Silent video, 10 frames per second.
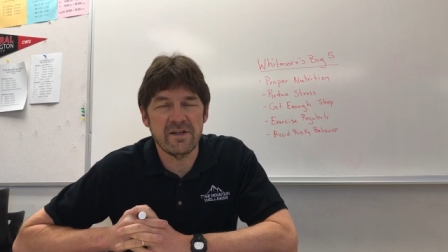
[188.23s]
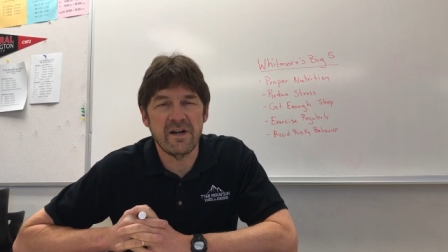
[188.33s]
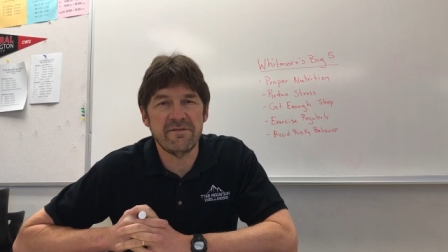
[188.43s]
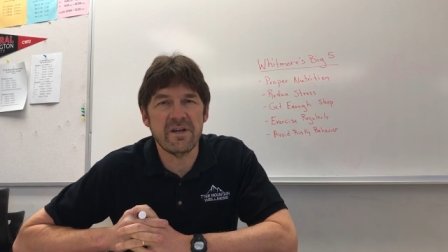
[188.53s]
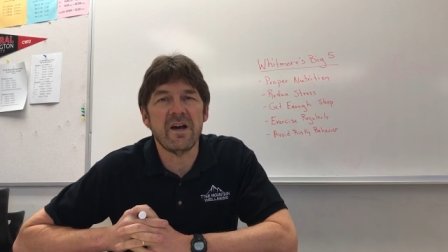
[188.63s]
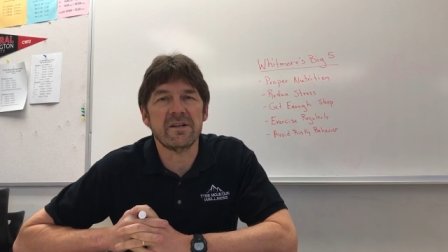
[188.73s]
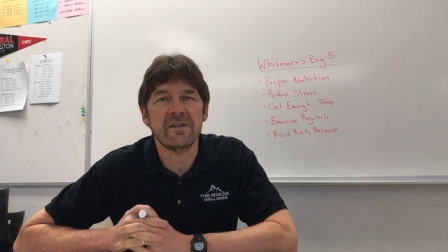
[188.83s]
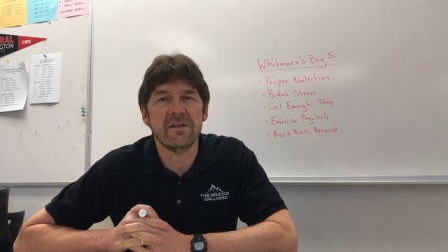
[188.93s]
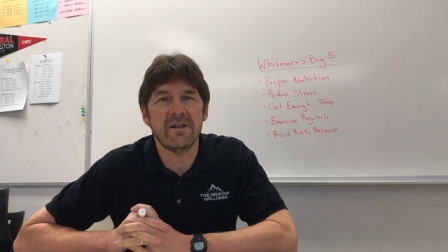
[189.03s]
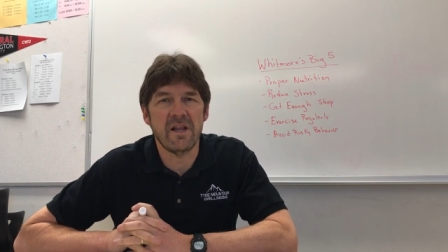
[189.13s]
And I've talked
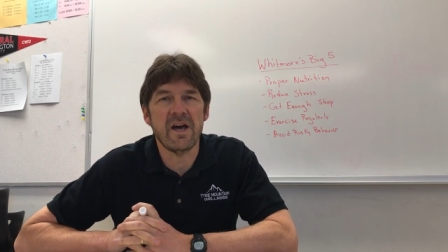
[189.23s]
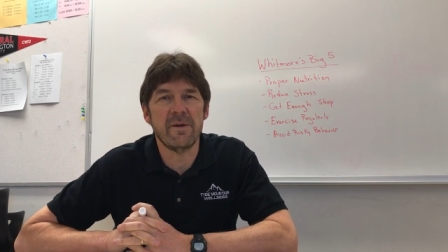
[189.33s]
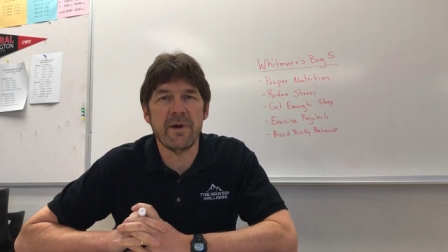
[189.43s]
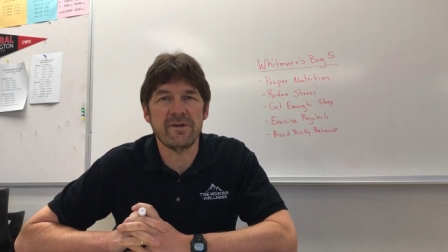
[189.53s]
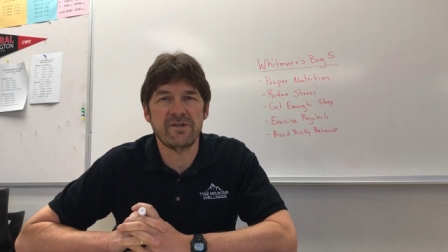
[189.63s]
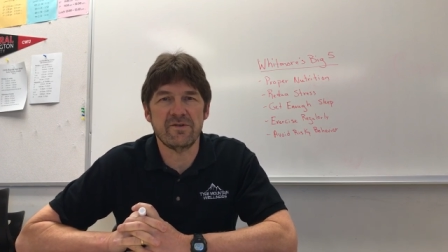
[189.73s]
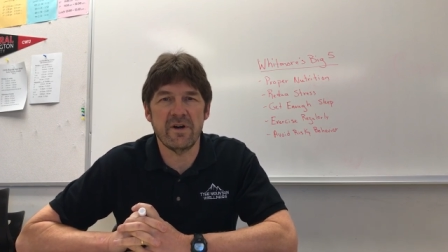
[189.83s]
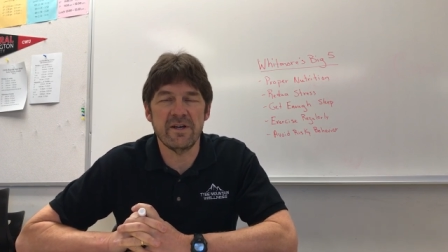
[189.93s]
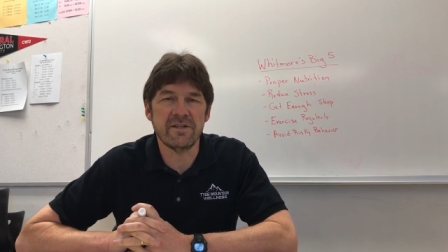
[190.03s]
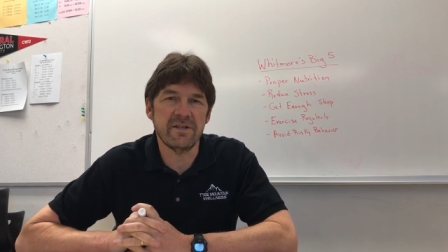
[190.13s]
a lot about
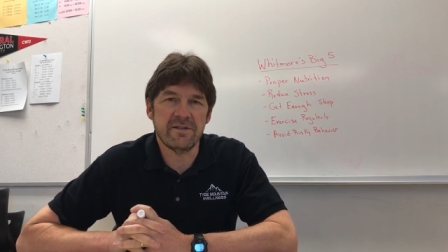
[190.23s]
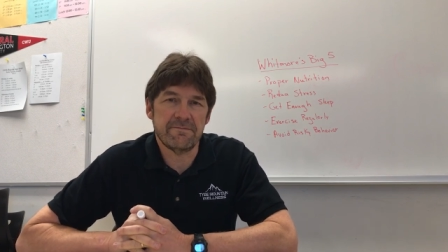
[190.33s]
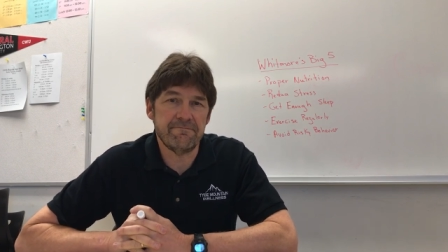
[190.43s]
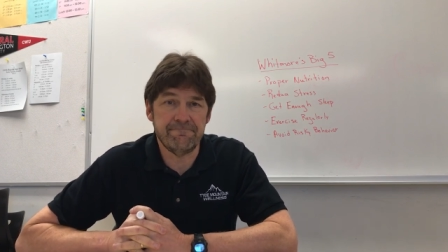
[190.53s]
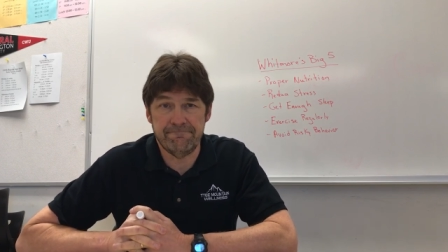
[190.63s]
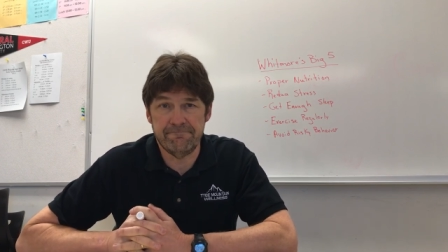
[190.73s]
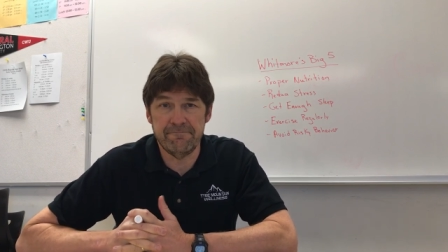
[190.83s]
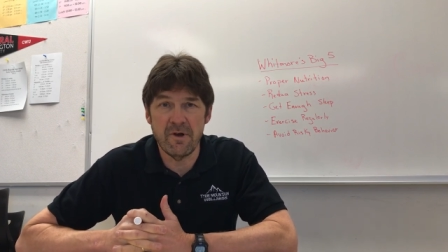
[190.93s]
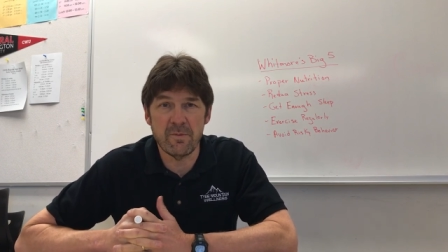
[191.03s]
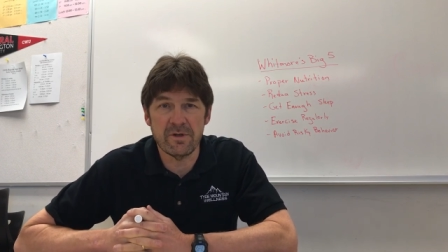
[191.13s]
stress. It's
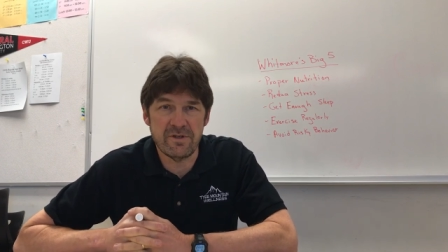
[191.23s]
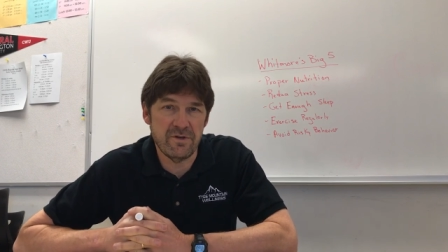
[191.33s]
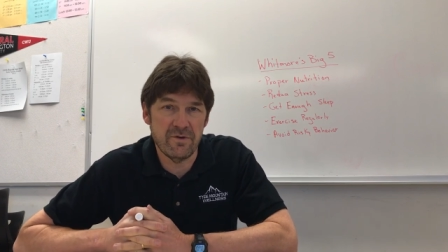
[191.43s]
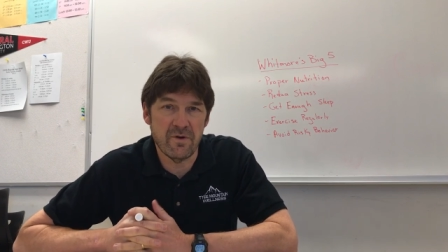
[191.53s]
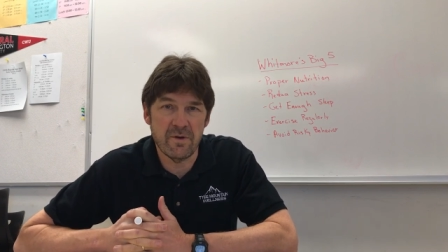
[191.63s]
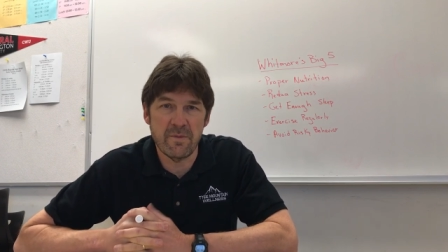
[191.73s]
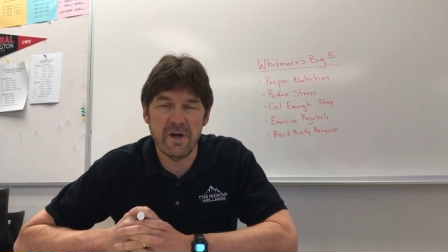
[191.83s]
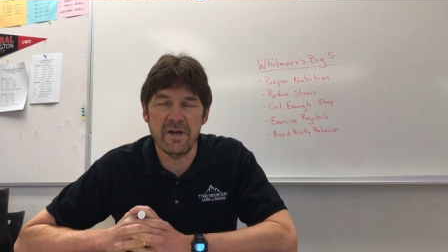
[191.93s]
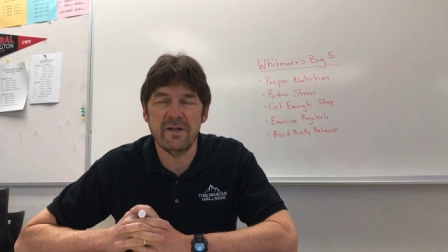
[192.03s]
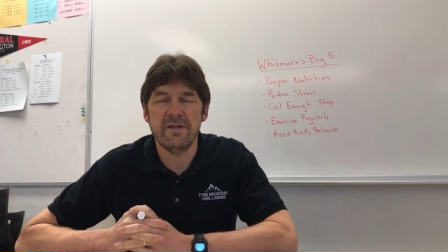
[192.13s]
number two on
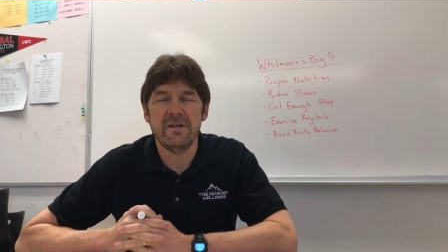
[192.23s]
my